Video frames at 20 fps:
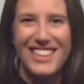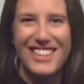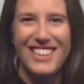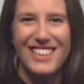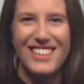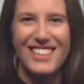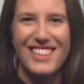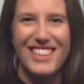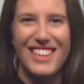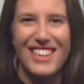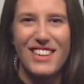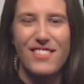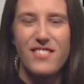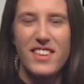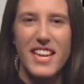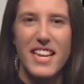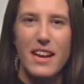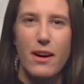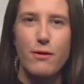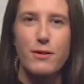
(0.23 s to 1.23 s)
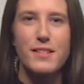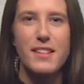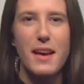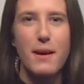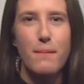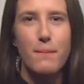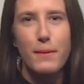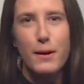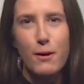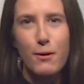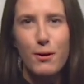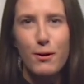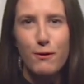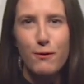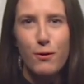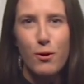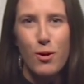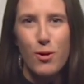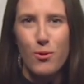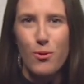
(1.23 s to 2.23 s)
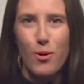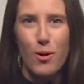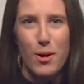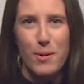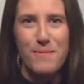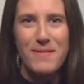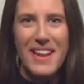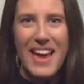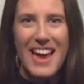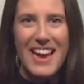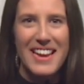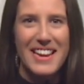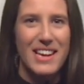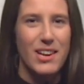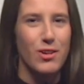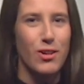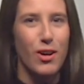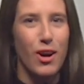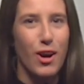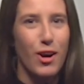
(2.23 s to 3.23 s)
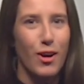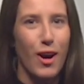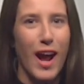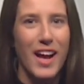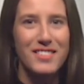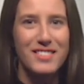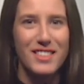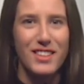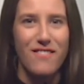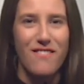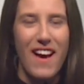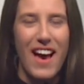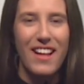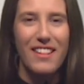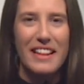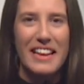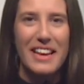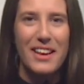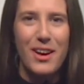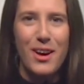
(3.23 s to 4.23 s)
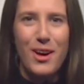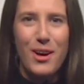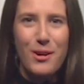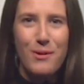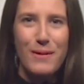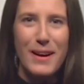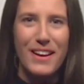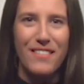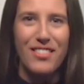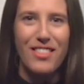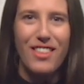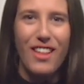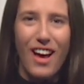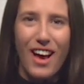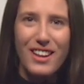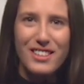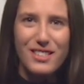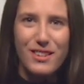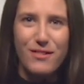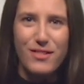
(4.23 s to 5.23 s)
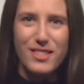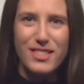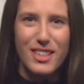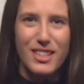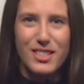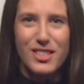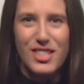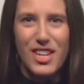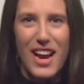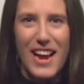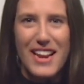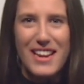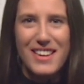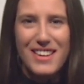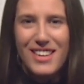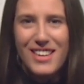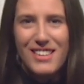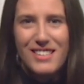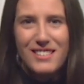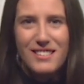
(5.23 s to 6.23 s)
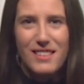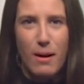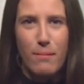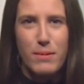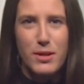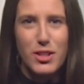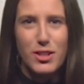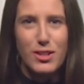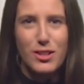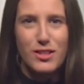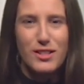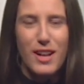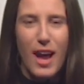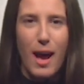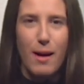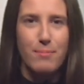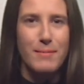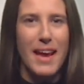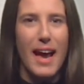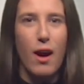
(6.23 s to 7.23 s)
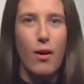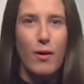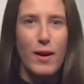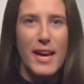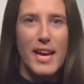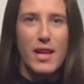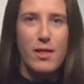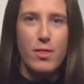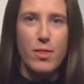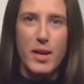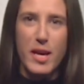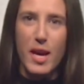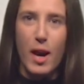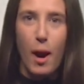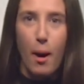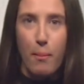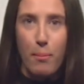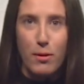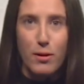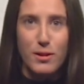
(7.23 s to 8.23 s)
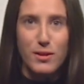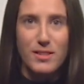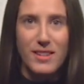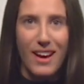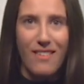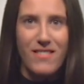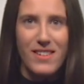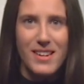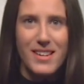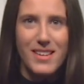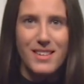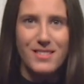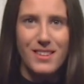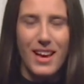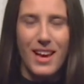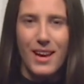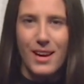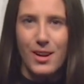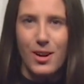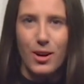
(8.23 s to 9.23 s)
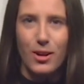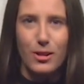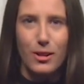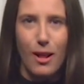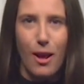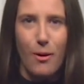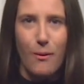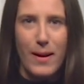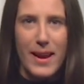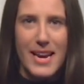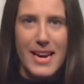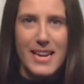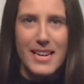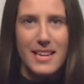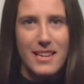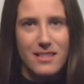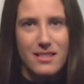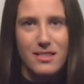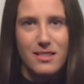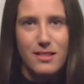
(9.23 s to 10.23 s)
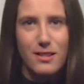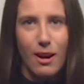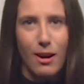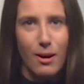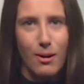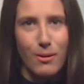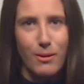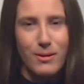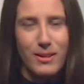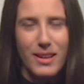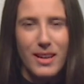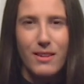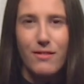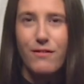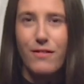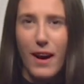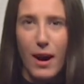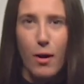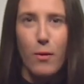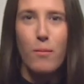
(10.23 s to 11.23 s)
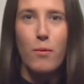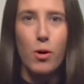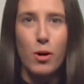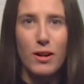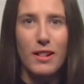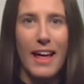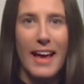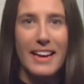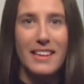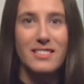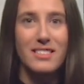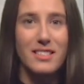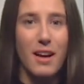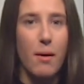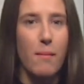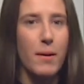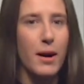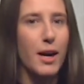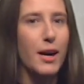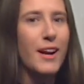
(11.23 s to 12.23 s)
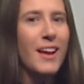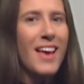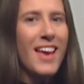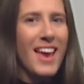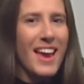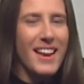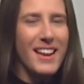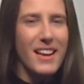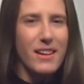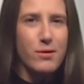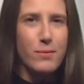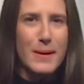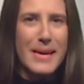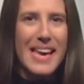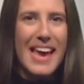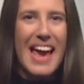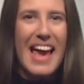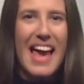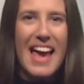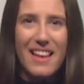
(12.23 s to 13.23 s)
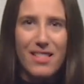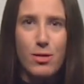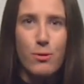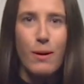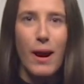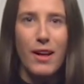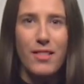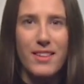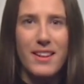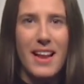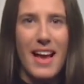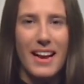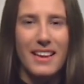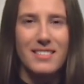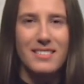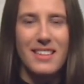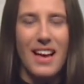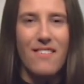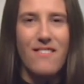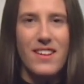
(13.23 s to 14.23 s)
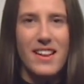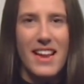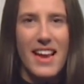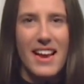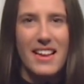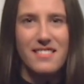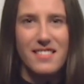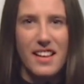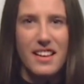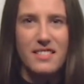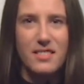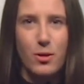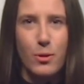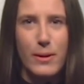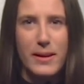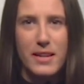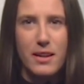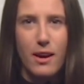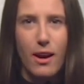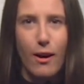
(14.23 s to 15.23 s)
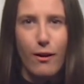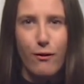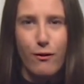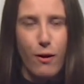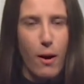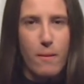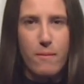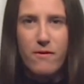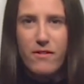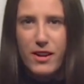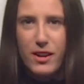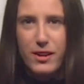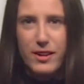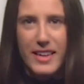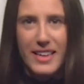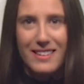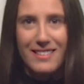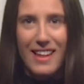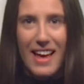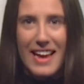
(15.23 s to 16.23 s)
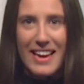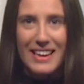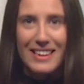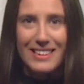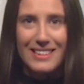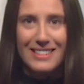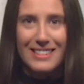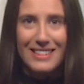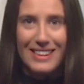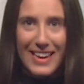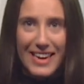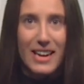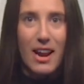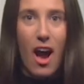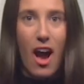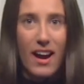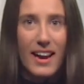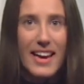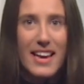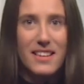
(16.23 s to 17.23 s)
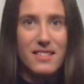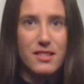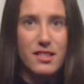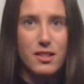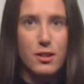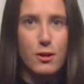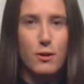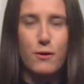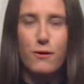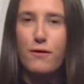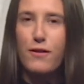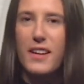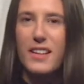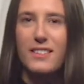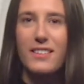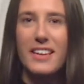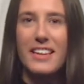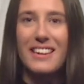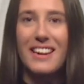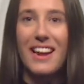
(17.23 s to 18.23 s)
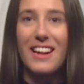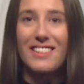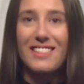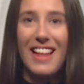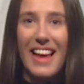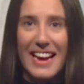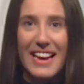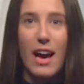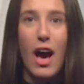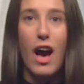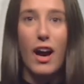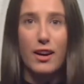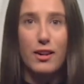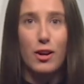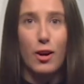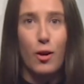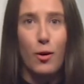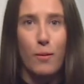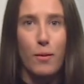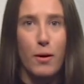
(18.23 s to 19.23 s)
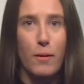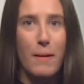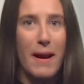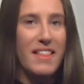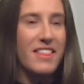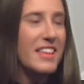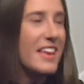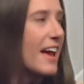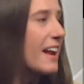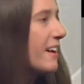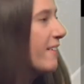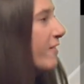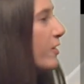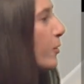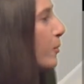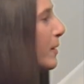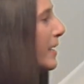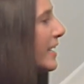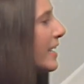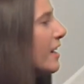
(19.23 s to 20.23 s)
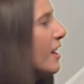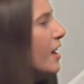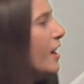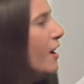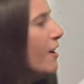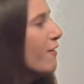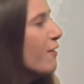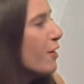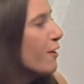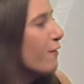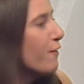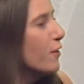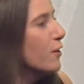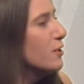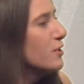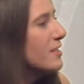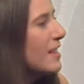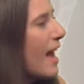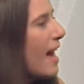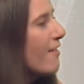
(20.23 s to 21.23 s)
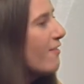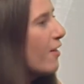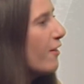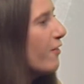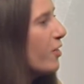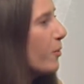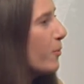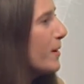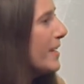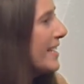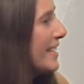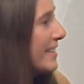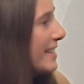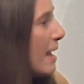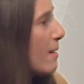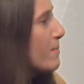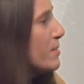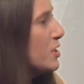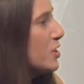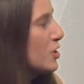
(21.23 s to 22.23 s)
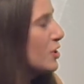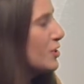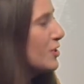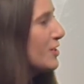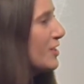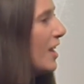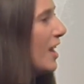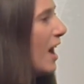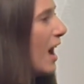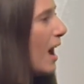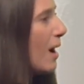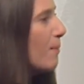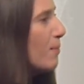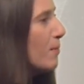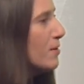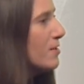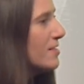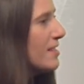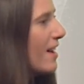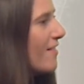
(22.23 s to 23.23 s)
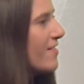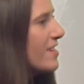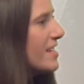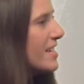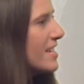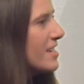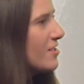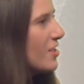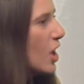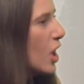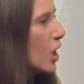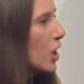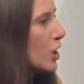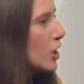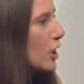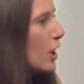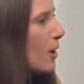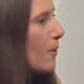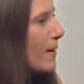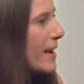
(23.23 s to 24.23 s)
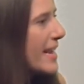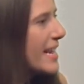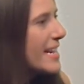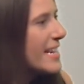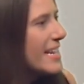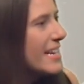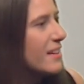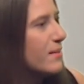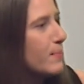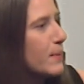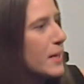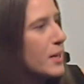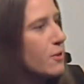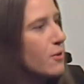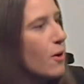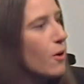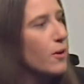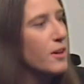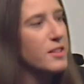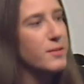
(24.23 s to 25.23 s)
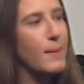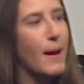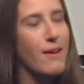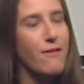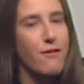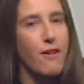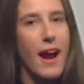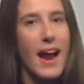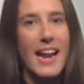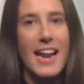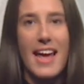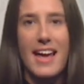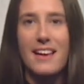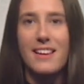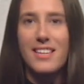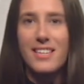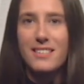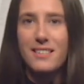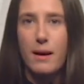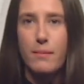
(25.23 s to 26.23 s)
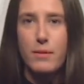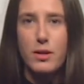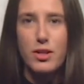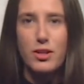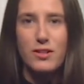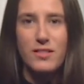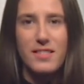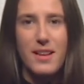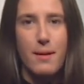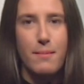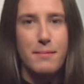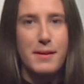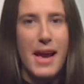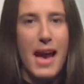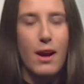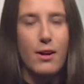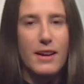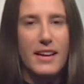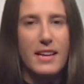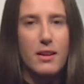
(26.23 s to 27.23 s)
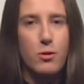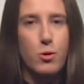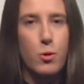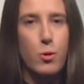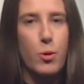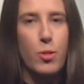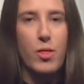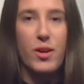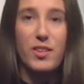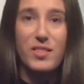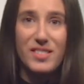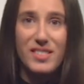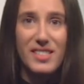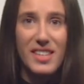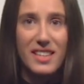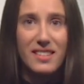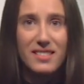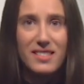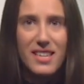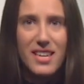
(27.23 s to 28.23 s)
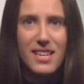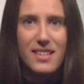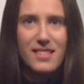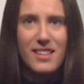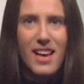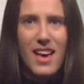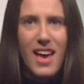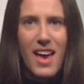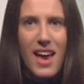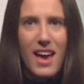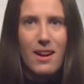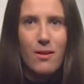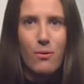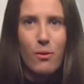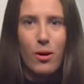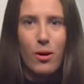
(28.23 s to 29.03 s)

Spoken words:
Good evening. It was a beautiful, warm day here across the valley. We had lots of sunshine. Temperatures topped out in the upper 70s and a low 80s, so it felt more like summer. And as we head throughout the next 7 days, it's going to go from feeling like late August to feeling like October by the end of the week. For the first half of the week, temperatures upper 70s, a low 80s, but you notice by Friday, temperatures dip down into the 60s. And